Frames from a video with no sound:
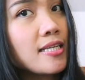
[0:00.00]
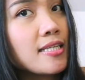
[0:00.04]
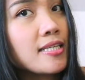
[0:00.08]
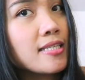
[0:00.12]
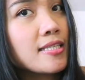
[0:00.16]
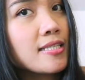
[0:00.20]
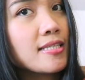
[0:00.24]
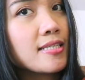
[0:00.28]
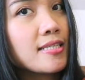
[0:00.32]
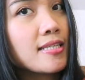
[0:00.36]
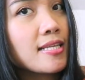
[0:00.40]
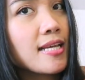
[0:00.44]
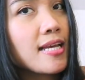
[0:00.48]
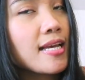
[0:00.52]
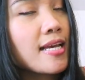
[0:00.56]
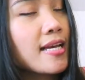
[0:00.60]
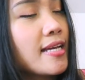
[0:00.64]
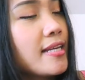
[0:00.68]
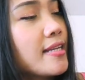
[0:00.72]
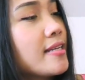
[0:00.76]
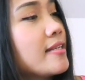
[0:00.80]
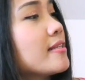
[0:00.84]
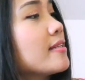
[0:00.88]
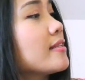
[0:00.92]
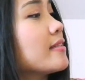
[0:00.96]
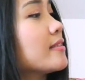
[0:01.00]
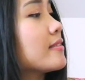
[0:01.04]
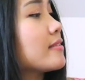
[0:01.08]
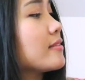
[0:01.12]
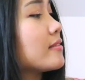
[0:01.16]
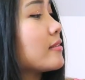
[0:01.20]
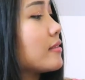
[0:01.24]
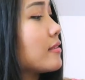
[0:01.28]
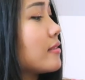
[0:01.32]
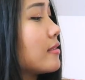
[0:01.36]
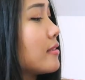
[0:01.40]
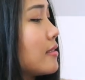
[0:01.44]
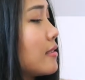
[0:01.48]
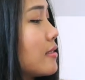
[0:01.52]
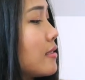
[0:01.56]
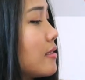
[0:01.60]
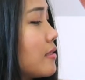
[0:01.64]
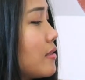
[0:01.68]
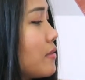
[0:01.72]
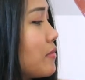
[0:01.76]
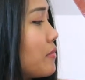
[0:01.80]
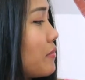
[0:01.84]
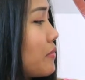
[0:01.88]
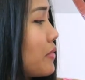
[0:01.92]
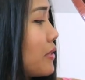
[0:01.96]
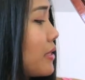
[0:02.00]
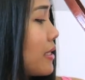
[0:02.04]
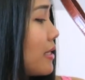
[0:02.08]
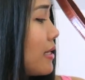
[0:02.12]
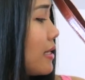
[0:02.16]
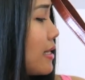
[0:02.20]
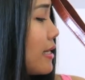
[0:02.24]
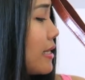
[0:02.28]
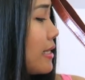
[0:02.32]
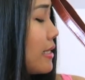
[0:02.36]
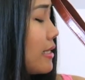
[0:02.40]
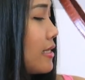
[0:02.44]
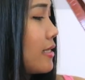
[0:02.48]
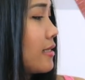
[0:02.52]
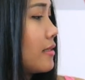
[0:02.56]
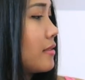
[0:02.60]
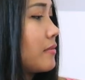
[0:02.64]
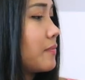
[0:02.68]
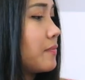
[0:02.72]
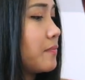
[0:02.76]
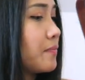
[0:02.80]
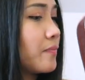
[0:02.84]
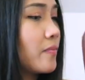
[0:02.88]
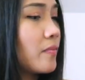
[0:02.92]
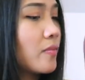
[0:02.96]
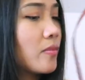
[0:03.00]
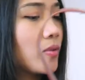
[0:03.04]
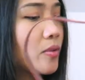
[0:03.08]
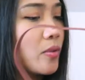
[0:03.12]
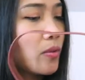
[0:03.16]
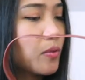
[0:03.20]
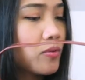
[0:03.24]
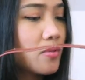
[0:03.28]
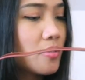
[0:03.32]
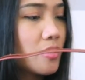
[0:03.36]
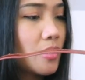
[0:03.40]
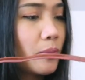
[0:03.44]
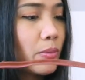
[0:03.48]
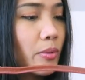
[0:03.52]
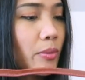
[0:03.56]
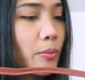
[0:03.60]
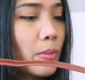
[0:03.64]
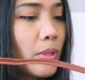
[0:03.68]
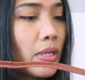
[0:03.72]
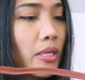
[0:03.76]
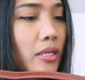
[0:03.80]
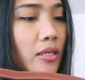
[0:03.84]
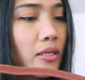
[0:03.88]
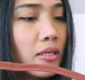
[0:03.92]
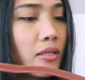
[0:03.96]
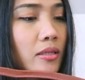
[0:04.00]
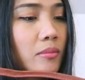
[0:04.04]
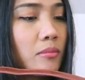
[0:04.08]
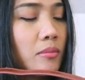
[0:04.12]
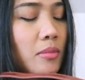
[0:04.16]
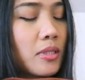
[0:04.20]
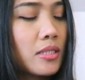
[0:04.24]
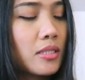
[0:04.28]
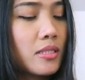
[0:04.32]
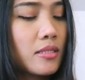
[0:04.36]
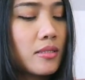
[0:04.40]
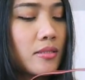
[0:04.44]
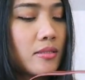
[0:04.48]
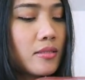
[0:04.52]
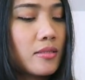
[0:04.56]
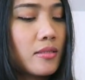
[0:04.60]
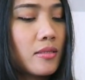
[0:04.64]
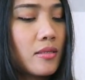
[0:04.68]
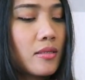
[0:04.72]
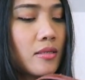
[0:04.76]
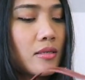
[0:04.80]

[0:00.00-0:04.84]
Inside is with the lining, no zipper pocket, but it's,